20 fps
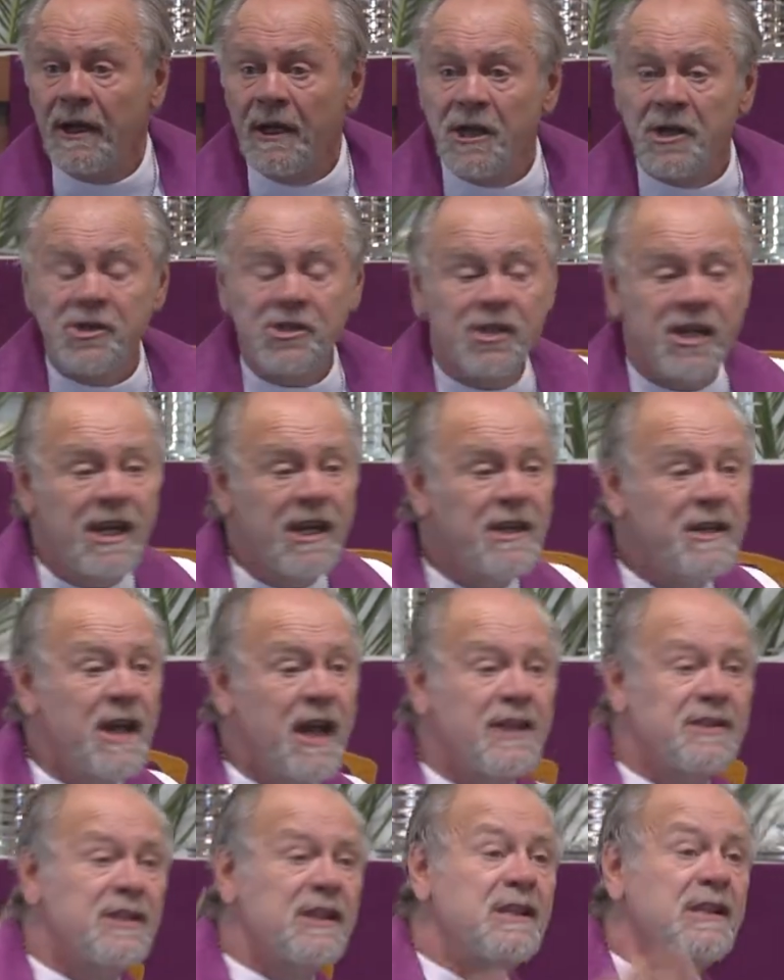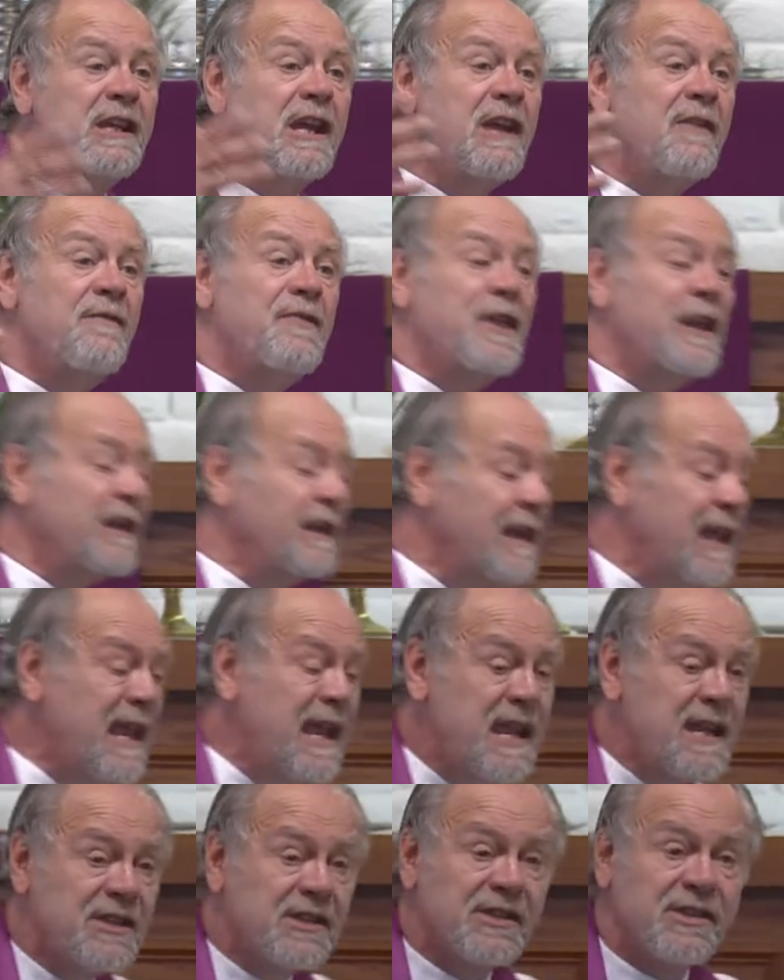She doesn't give the
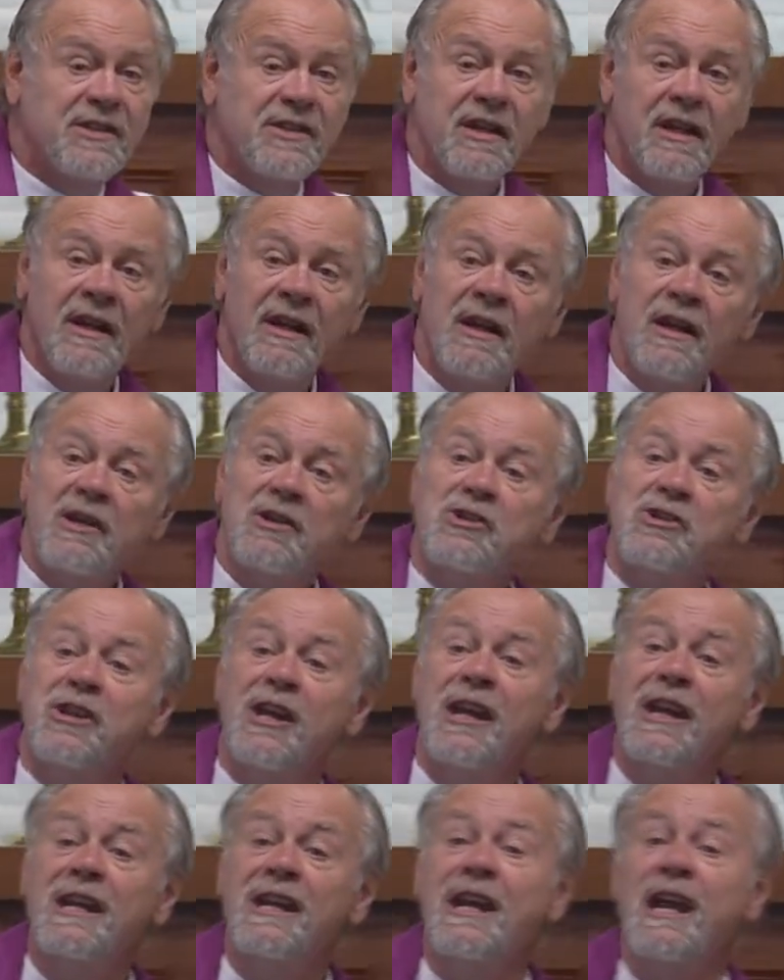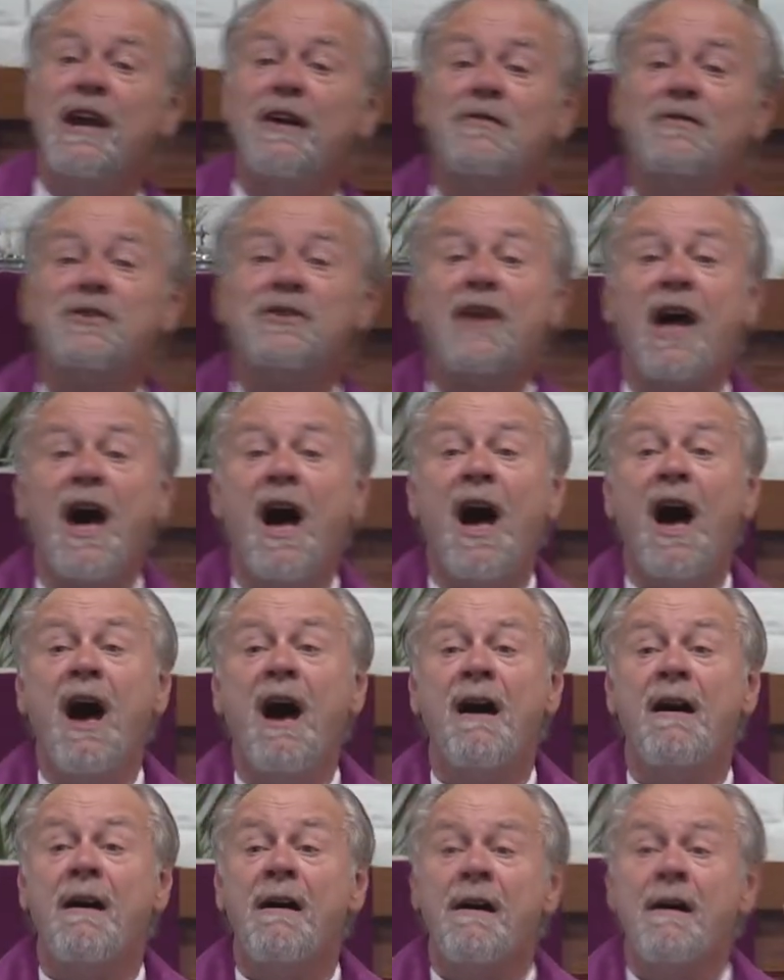least. She gives
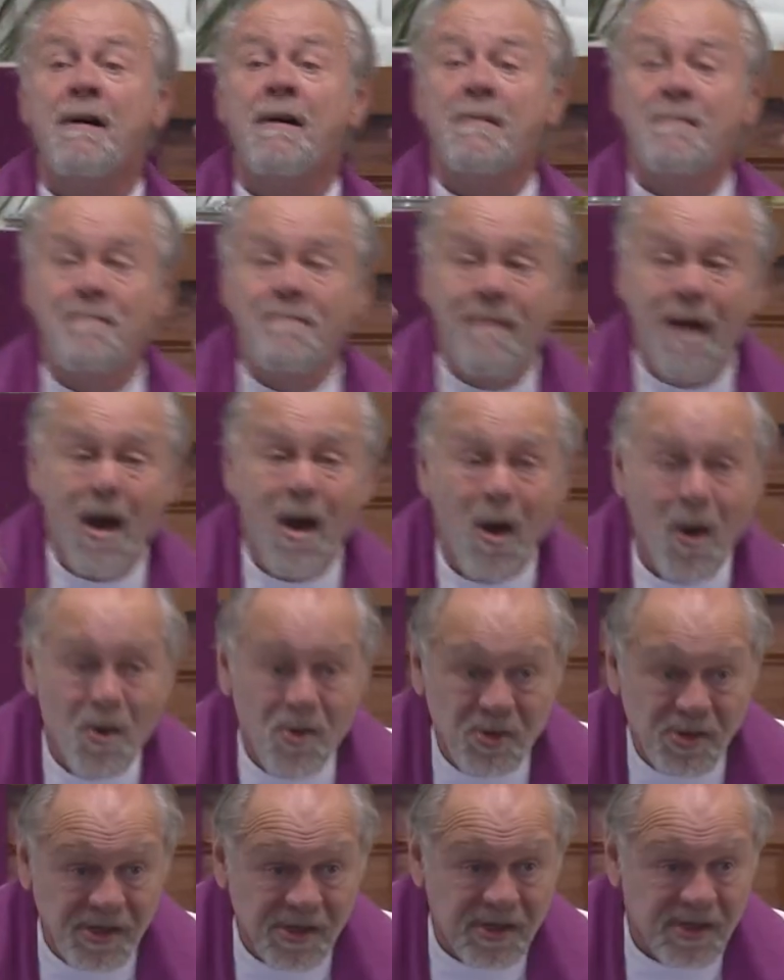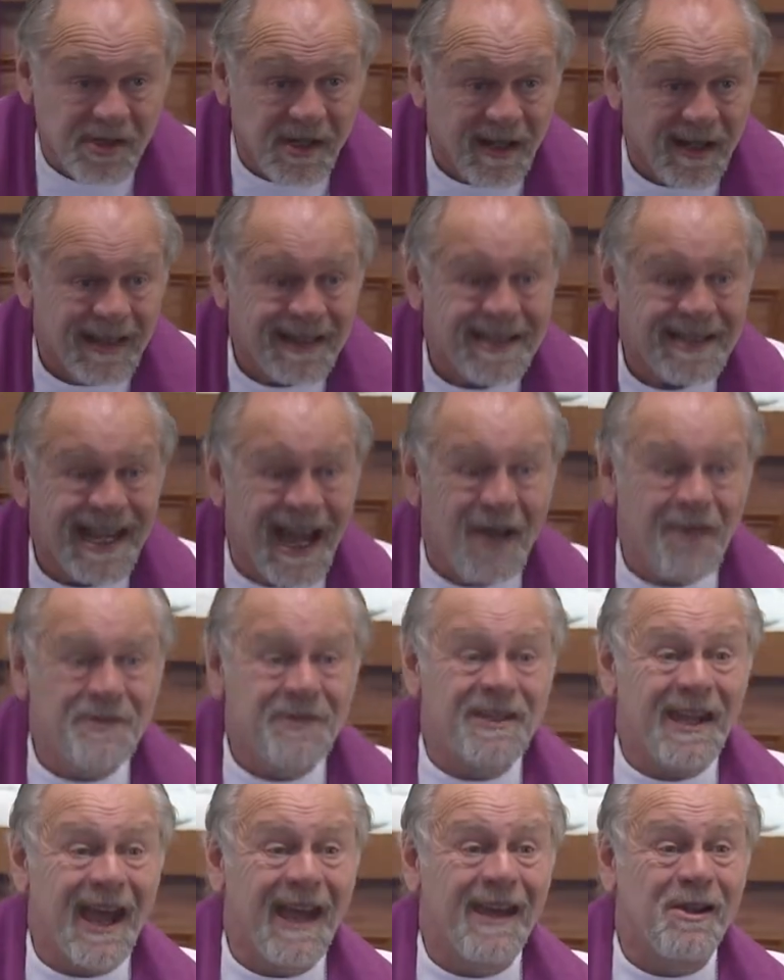the most.
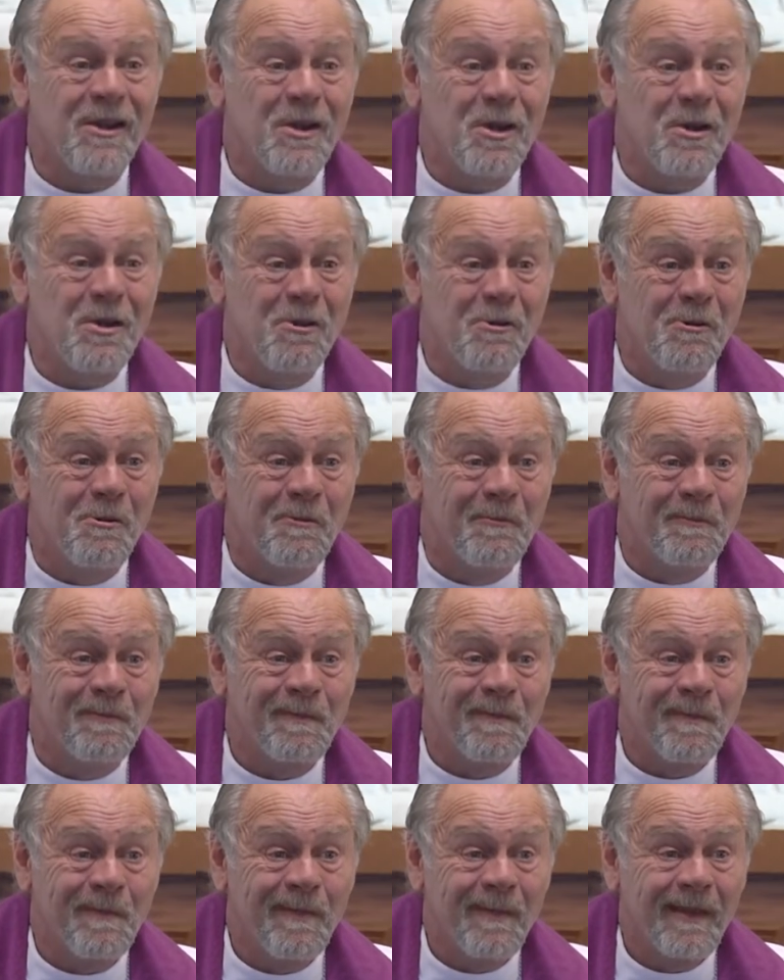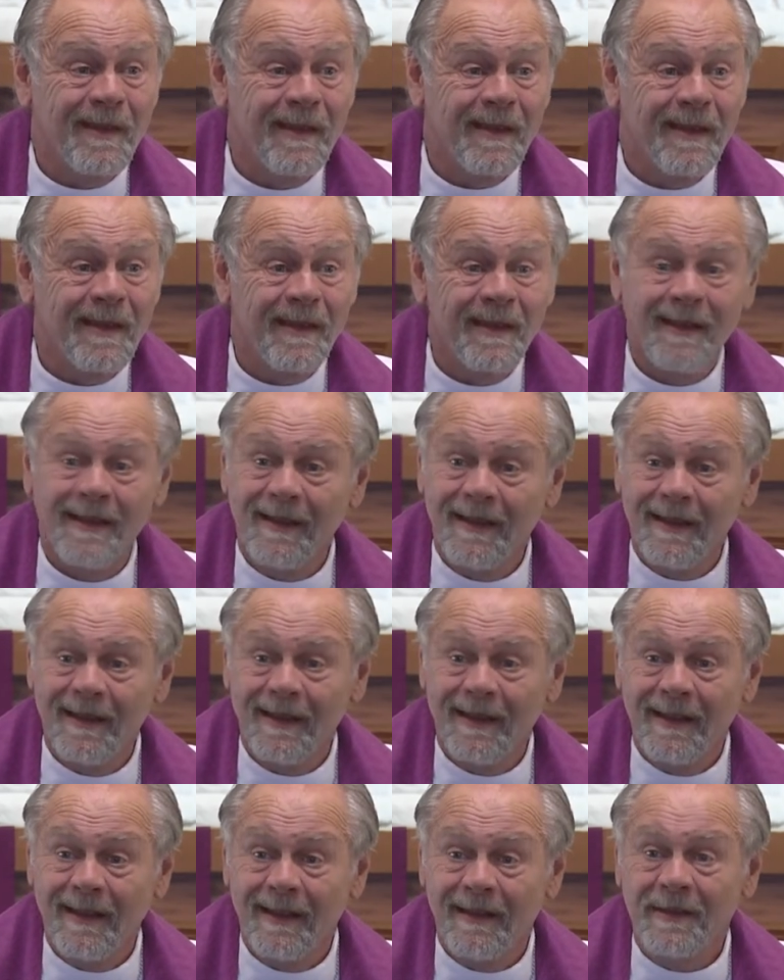Sounds like who?
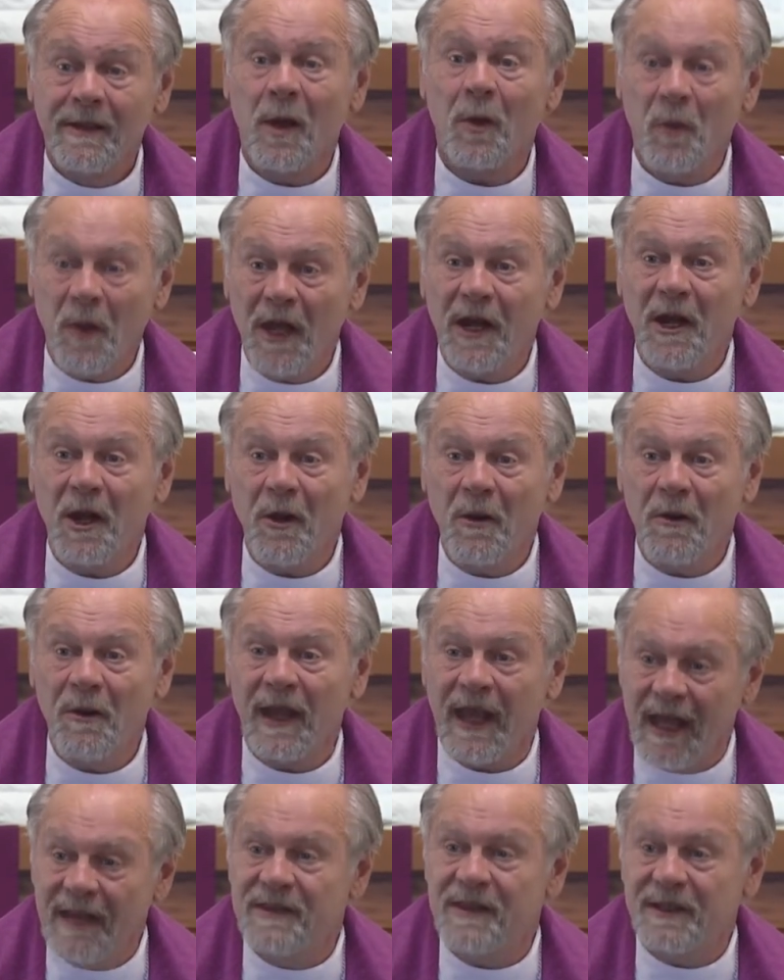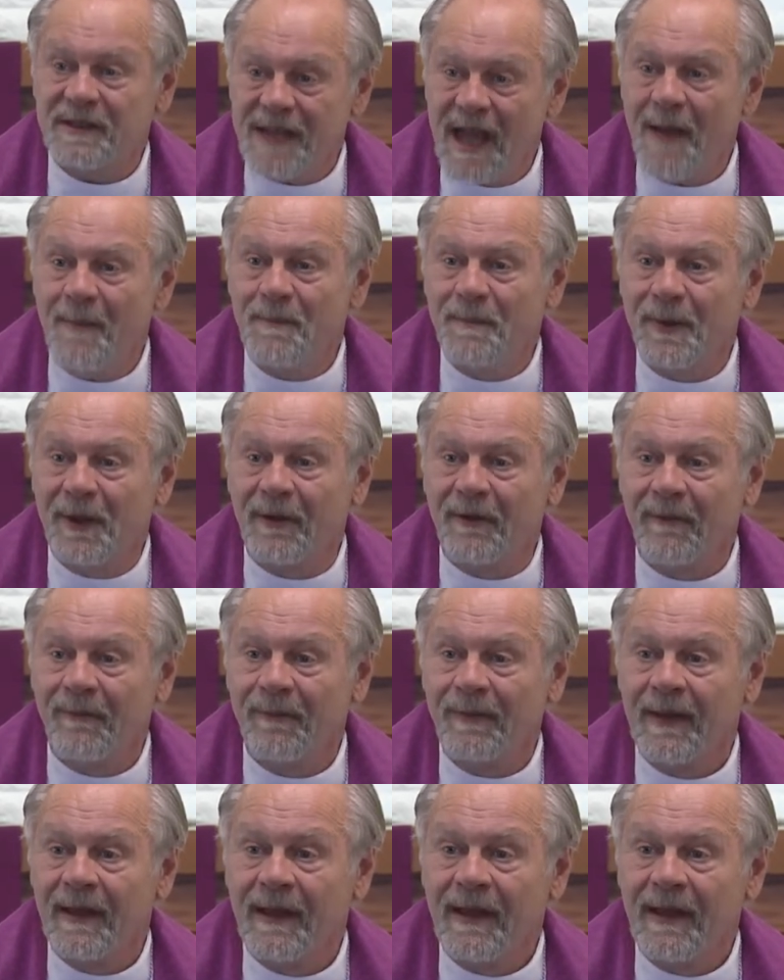The widow in the temple.